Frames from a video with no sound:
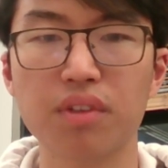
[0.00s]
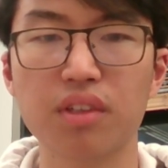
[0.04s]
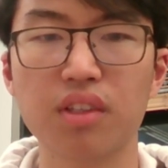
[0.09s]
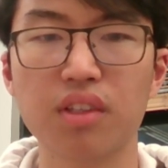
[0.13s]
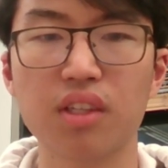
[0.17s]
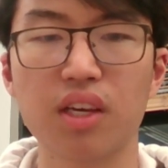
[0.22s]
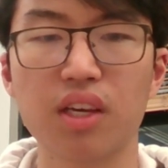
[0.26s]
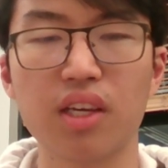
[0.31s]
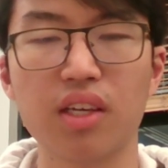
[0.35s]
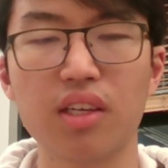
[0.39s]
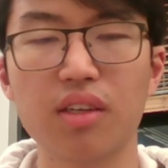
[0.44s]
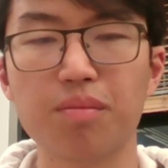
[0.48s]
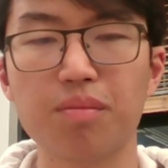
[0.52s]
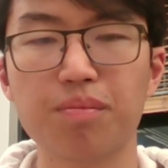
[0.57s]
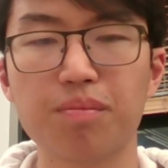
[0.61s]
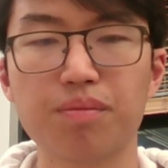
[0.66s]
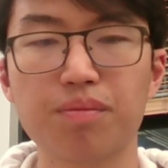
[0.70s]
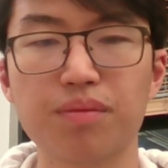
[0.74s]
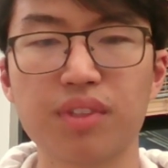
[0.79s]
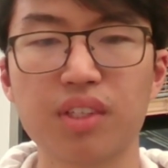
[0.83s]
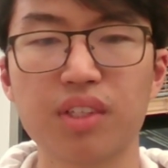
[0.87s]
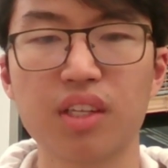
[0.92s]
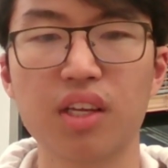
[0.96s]
like
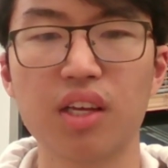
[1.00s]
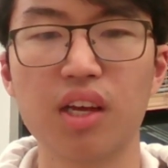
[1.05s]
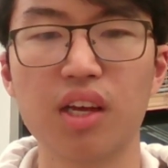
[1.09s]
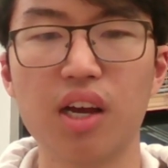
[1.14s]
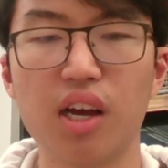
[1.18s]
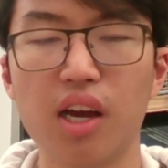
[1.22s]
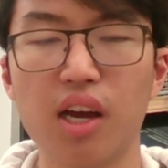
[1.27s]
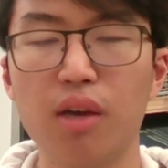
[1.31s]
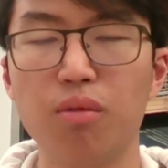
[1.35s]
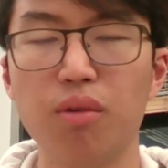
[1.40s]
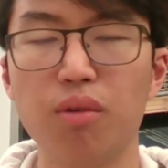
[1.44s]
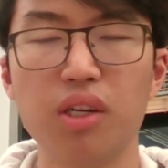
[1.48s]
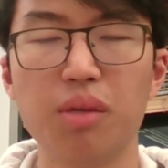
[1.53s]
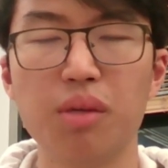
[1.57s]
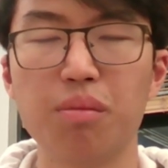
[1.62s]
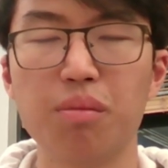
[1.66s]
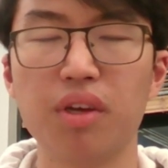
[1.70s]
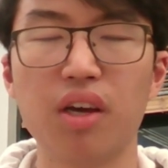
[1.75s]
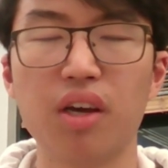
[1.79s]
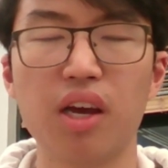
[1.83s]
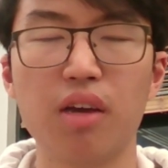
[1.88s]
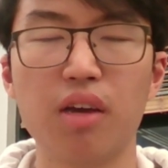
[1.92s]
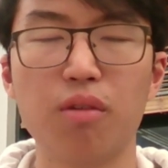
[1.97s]
I
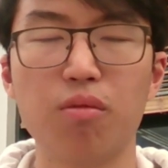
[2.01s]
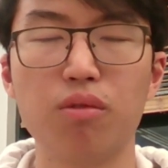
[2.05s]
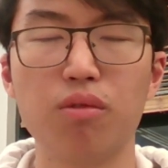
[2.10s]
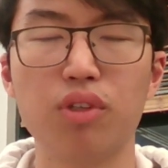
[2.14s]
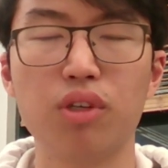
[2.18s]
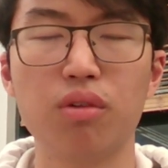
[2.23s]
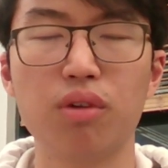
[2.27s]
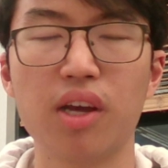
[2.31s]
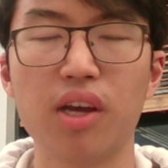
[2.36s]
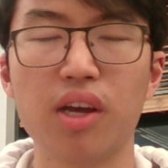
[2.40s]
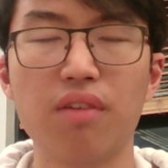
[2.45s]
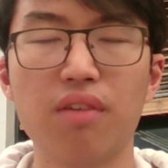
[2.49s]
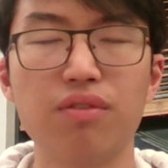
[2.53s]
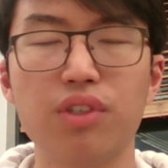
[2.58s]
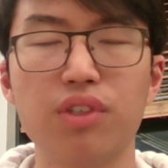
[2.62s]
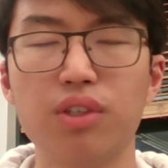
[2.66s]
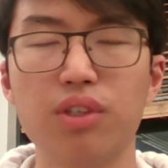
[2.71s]
don't have